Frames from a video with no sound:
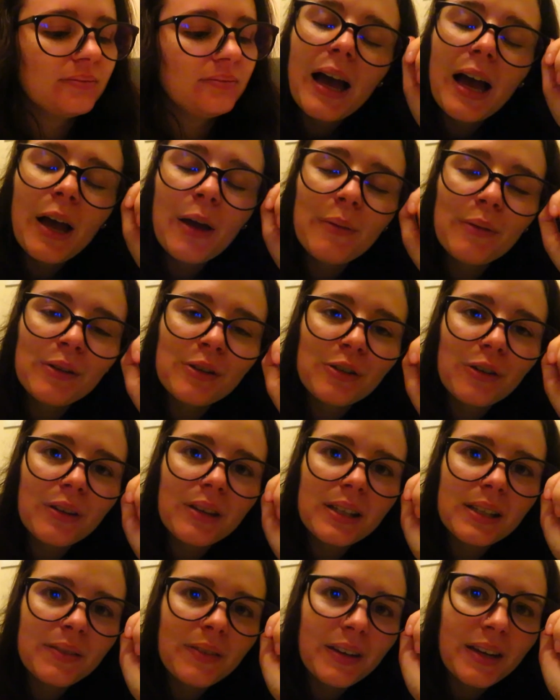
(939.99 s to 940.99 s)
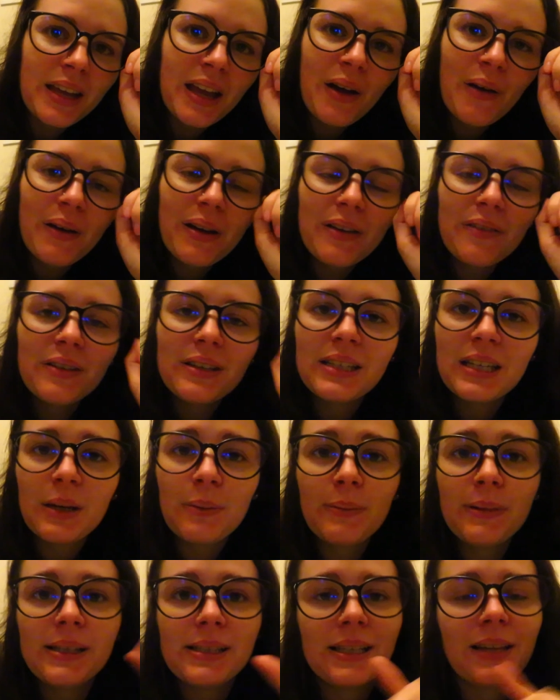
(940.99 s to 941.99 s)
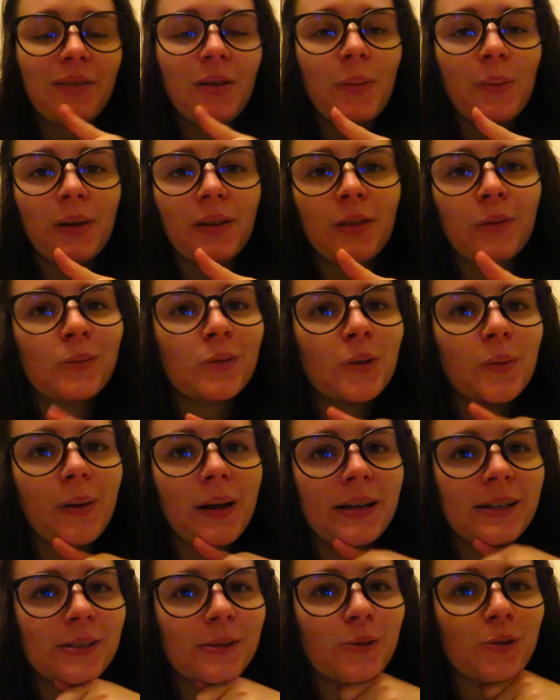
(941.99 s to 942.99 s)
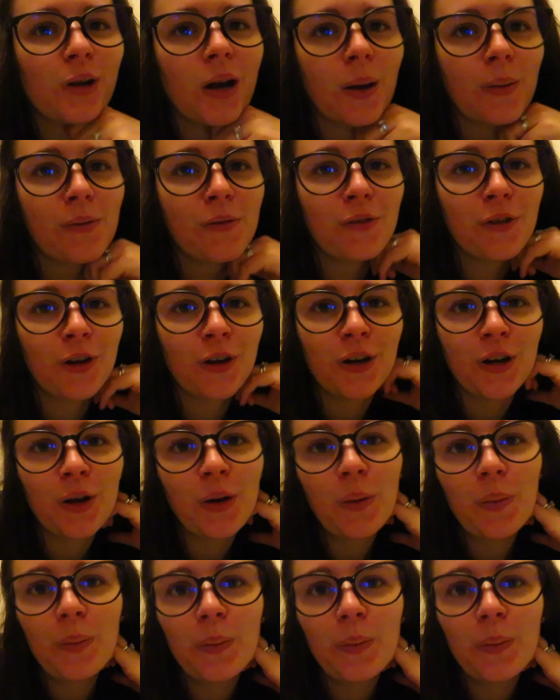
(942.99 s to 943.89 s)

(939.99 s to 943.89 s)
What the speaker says: I hope you enjoyed this video. If you did, please give it a big thumbs up and subscribe if you are new.